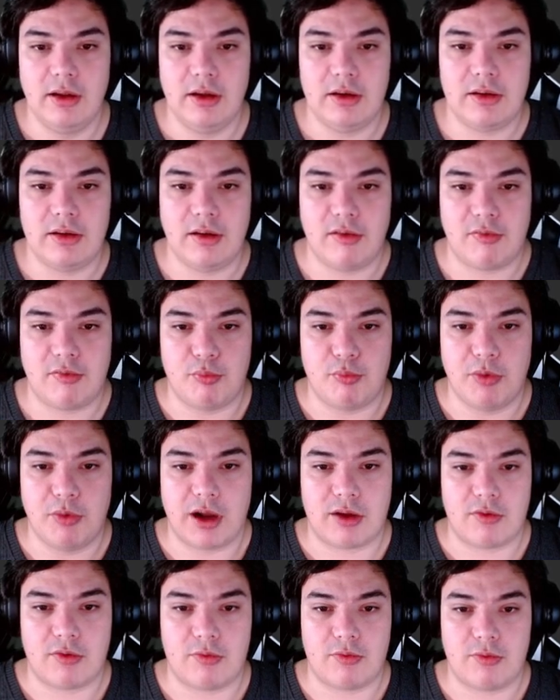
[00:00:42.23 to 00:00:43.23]
this bug
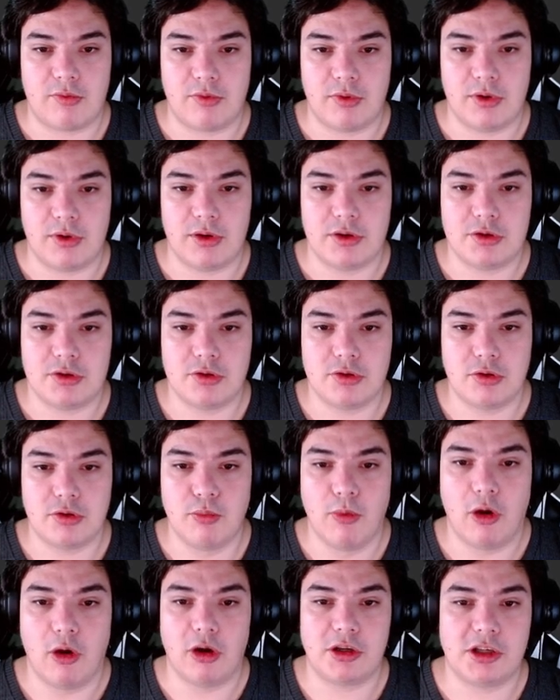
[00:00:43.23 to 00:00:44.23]
took
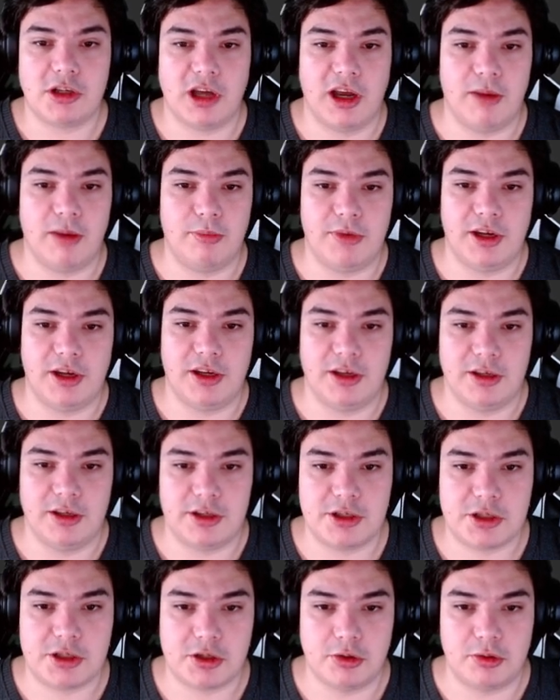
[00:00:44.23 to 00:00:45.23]
more time than it
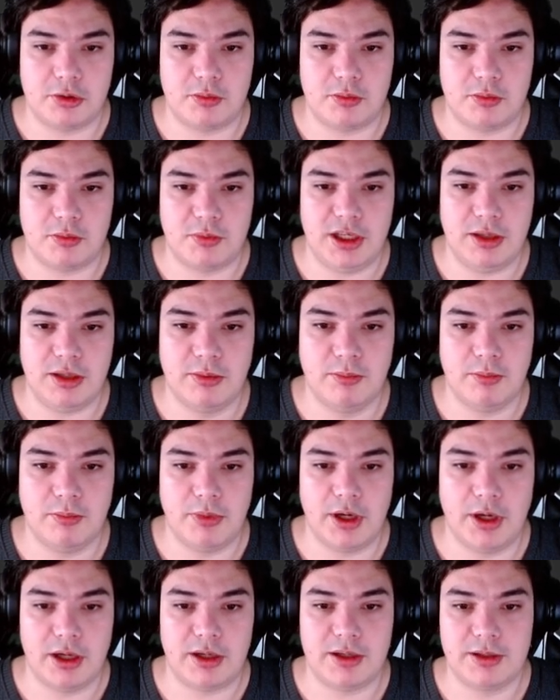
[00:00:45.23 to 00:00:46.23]
should be,
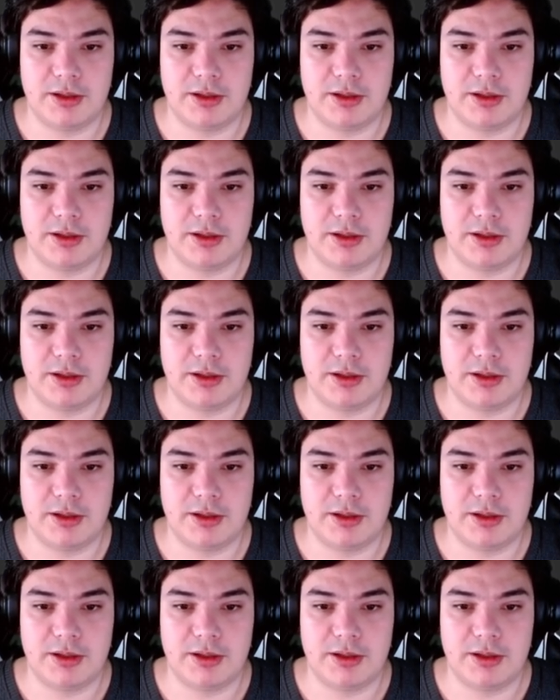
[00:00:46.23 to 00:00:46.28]
but